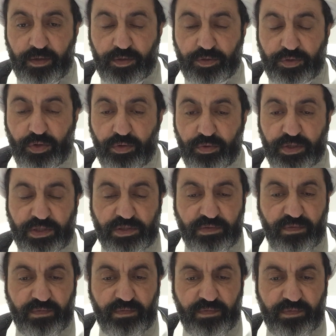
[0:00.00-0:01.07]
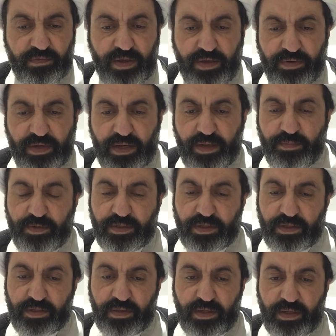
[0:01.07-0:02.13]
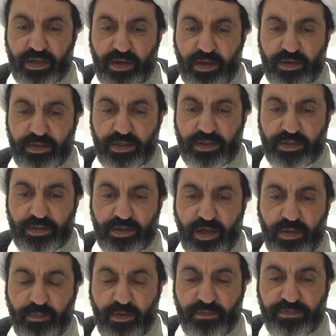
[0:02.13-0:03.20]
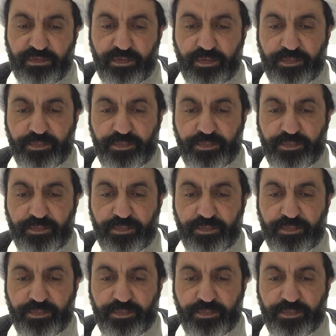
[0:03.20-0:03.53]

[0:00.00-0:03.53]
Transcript: So it's very limited in the time of,